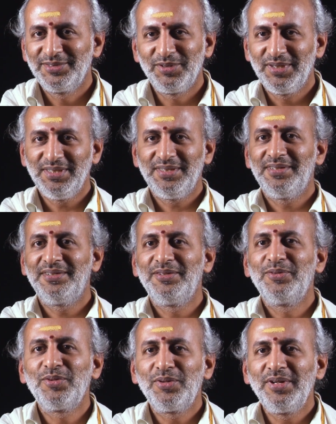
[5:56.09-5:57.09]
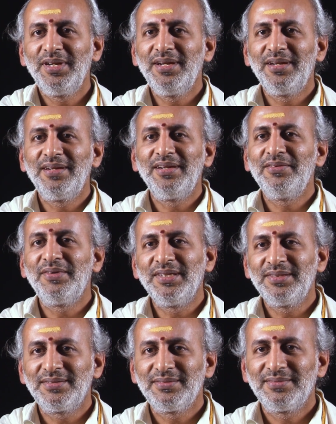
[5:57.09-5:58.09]
You understand? You do not need any
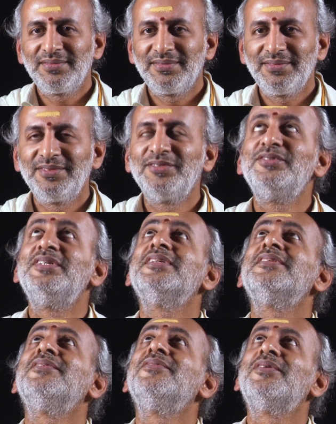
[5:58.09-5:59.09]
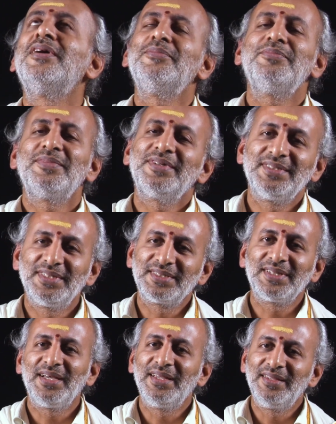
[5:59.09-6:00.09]
device, you just look up the
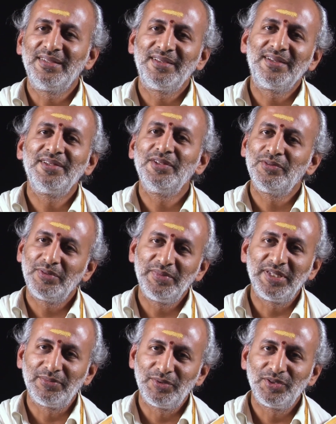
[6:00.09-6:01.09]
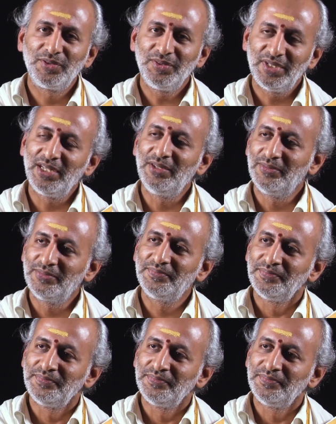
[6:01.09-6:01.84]
sky and you will be able to tell you.